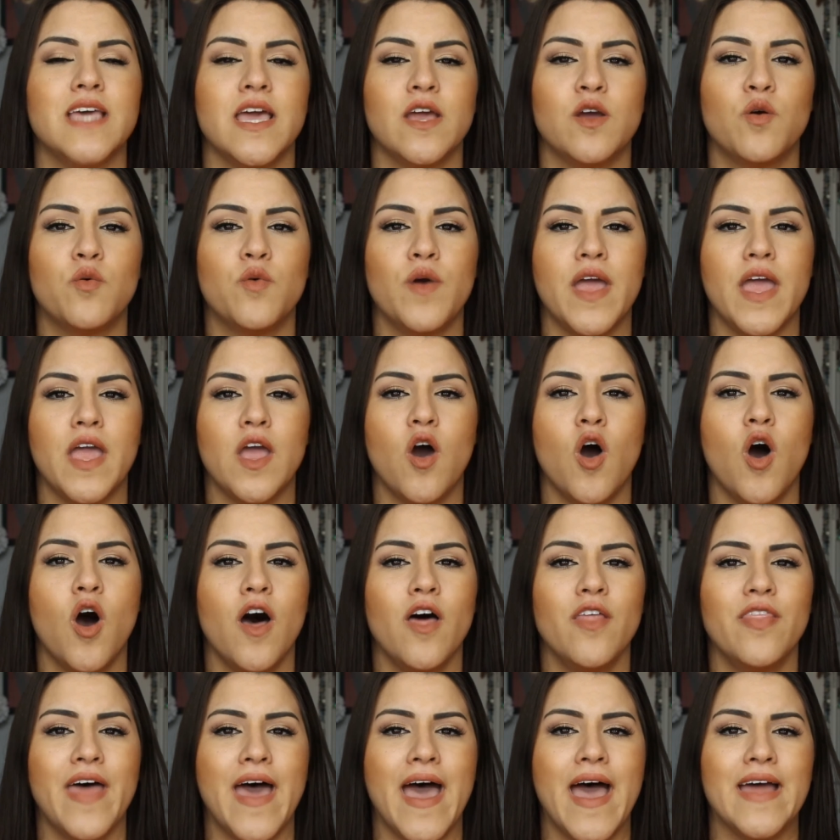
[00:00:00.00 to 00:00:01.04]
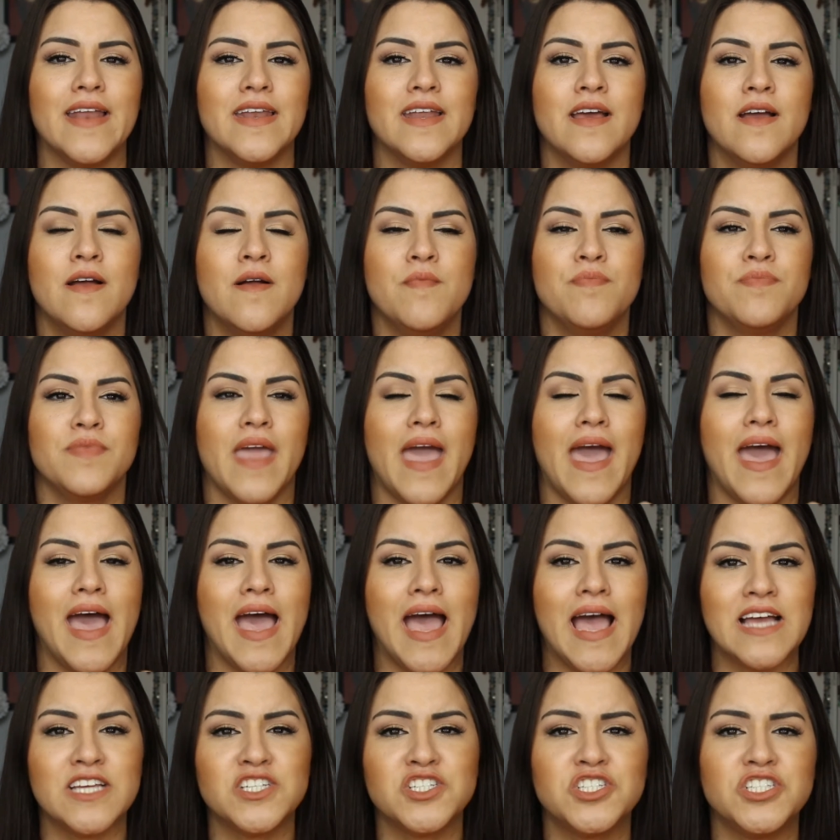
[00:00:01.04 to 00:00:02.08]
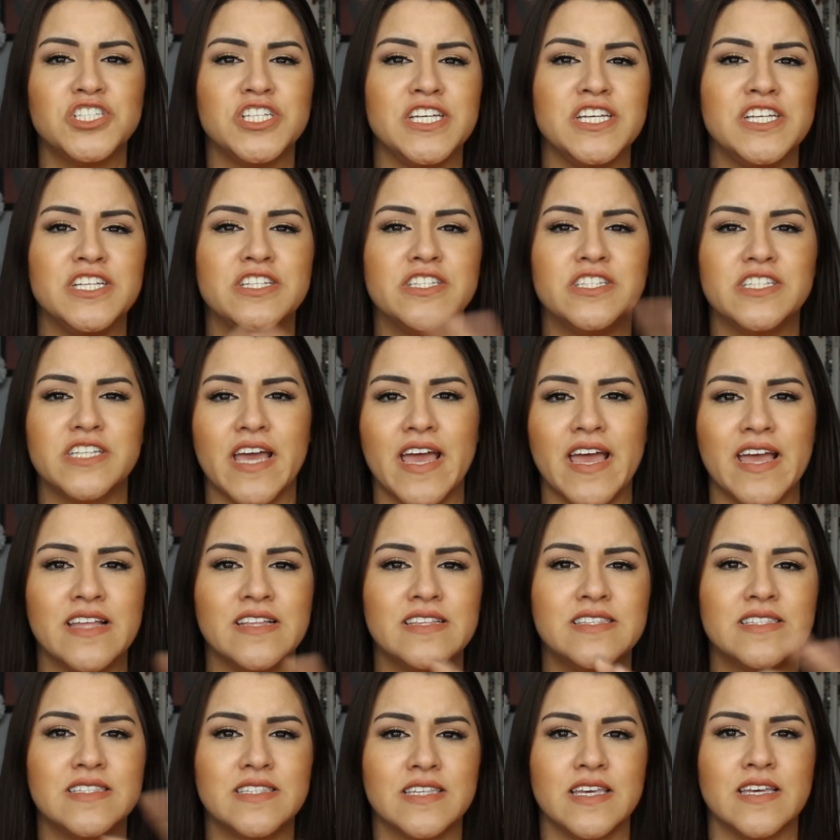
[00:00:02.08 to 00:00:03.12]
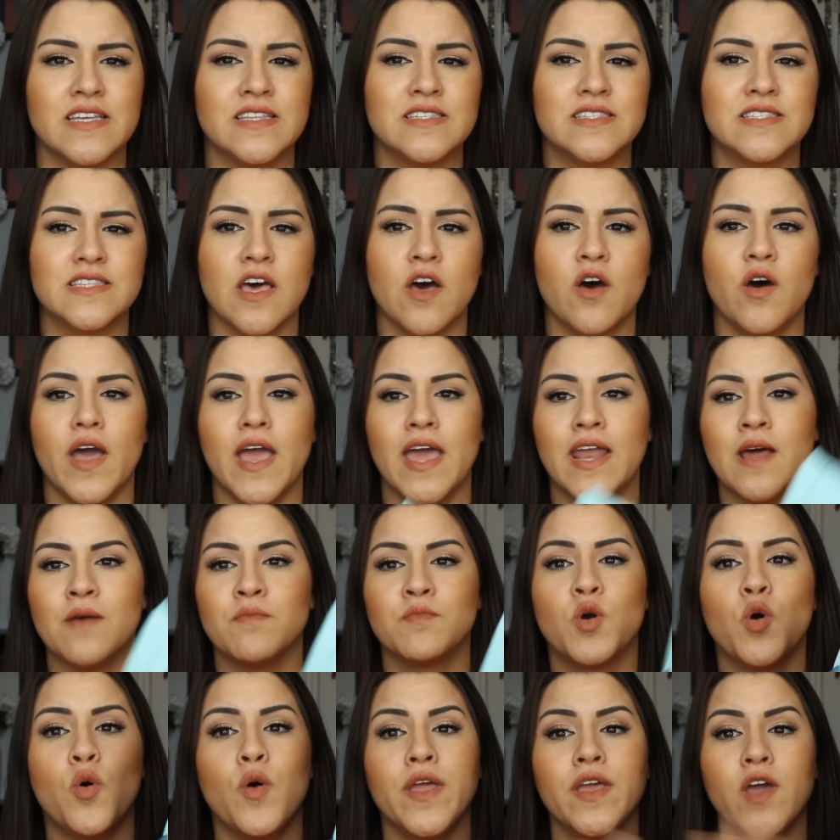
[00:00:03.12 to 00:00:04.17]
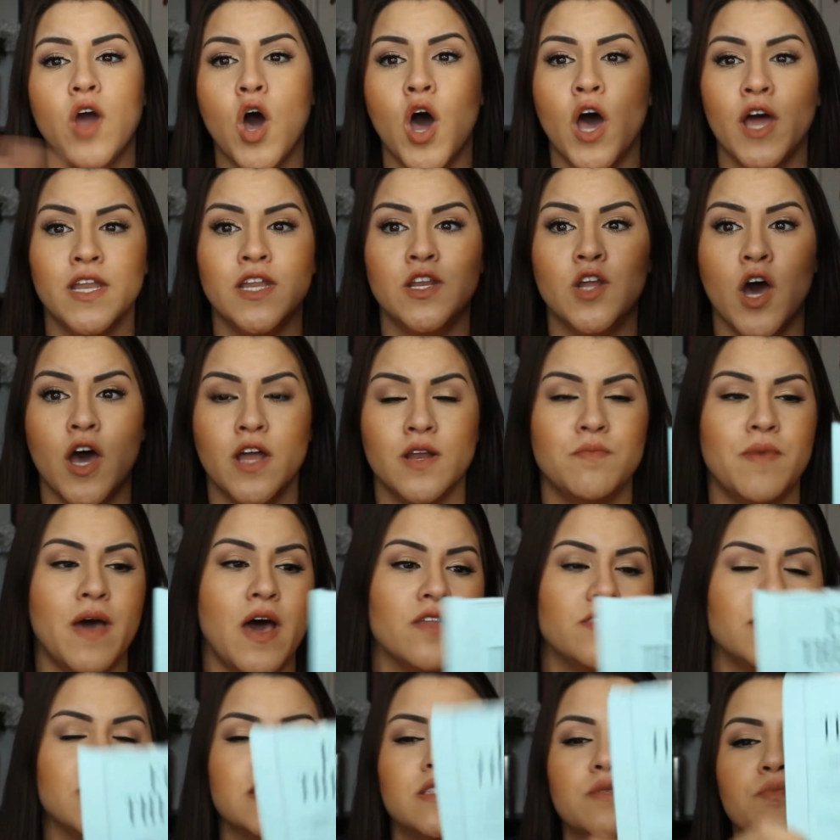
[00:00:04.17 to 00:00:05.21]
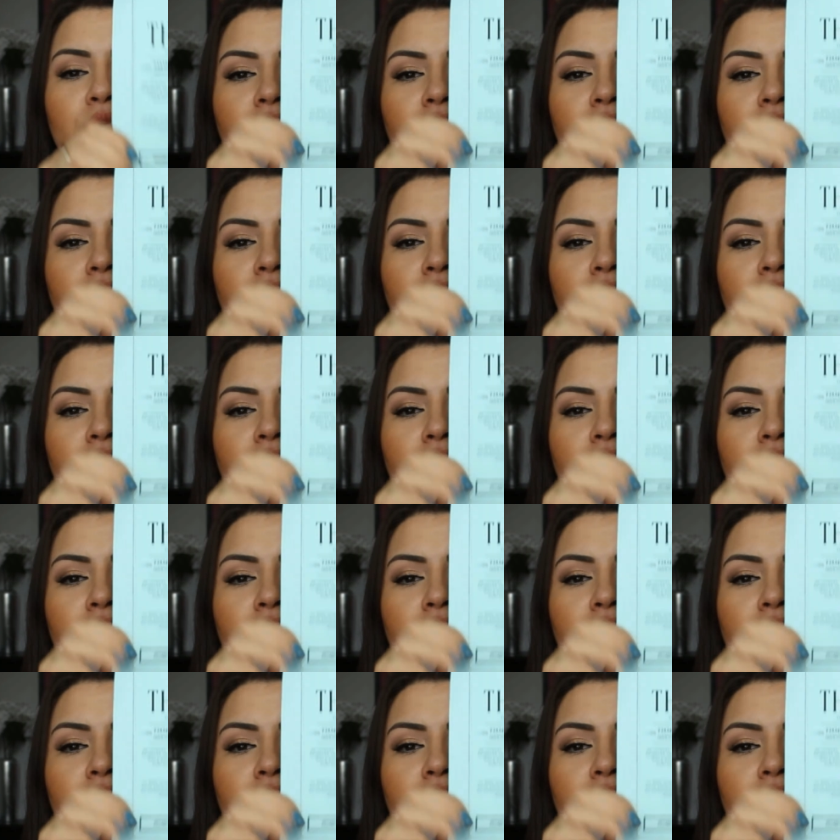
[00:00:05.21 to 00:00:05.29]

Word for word: take away all that ashy dead skin cell and I'm going on and on about this